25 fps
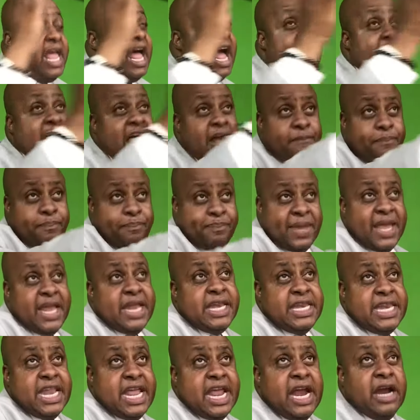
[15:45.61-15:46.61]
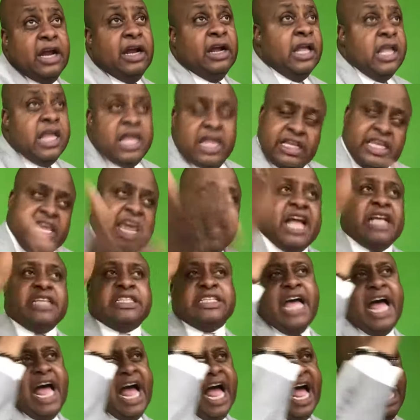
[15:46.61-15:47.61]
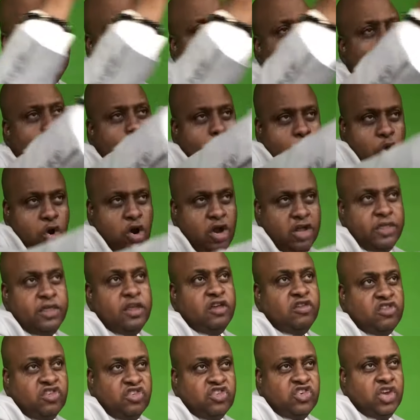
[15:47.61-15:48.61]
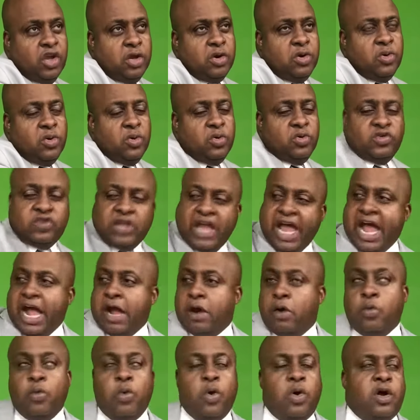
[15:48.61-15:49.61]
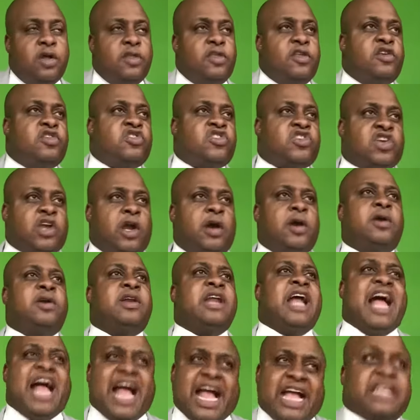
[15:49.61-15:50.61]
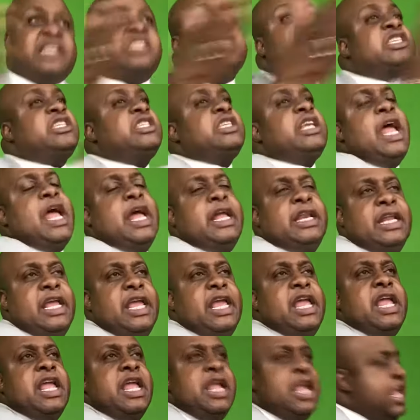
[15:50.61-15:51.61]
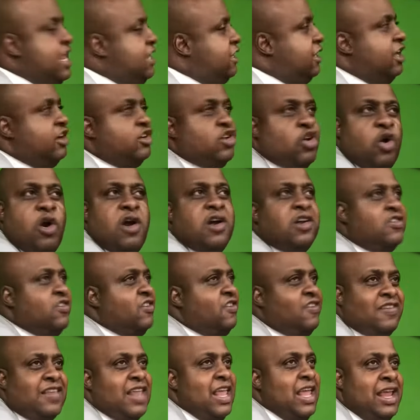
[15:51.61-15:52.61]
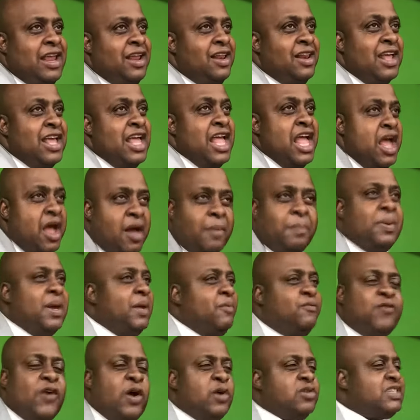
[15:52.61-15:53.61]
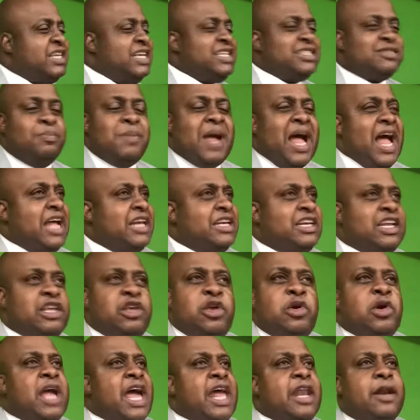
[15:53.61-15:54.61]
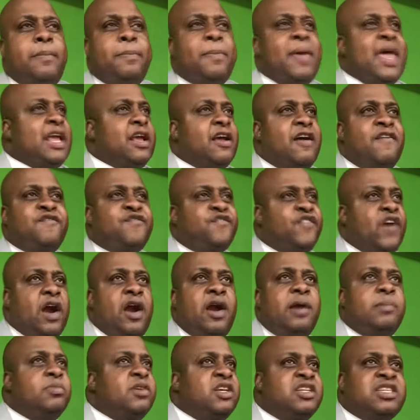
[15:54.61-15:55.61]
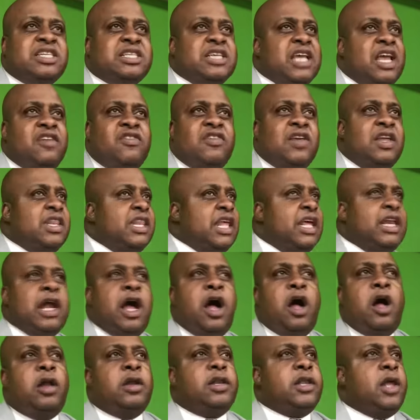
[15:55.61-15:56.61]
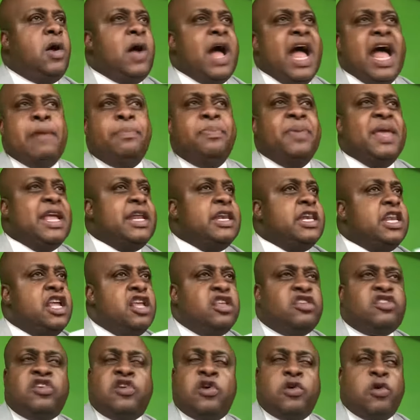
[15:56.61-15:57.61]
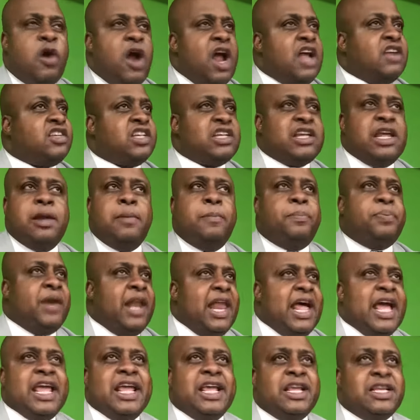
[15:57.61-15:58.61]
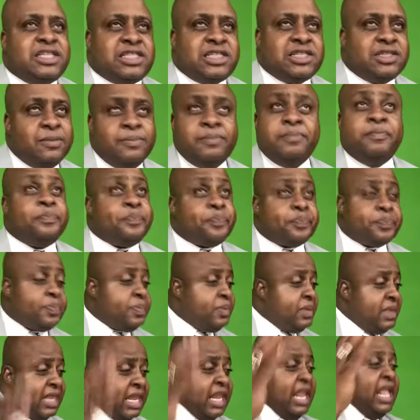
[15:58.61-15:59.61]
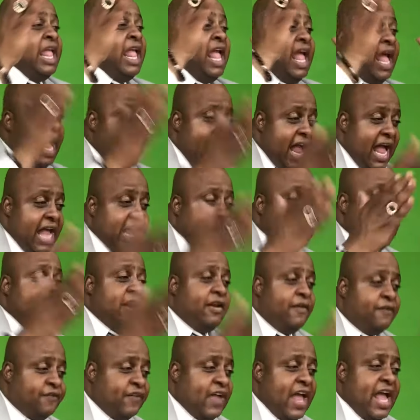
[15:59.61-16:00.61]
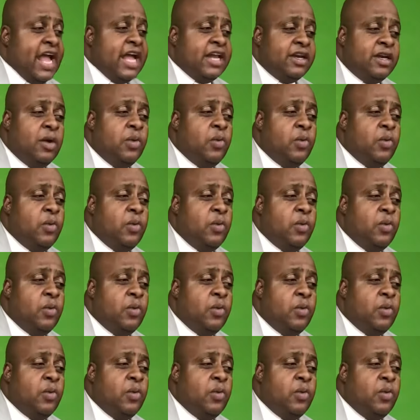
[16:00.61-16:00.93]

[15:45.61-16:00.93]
I've been there. Yes, I wore the shoes, I wore the shirt, I sat in the crushed seat. But folks, you got to make a firm decision that although I'm in this crushing place, I got to find a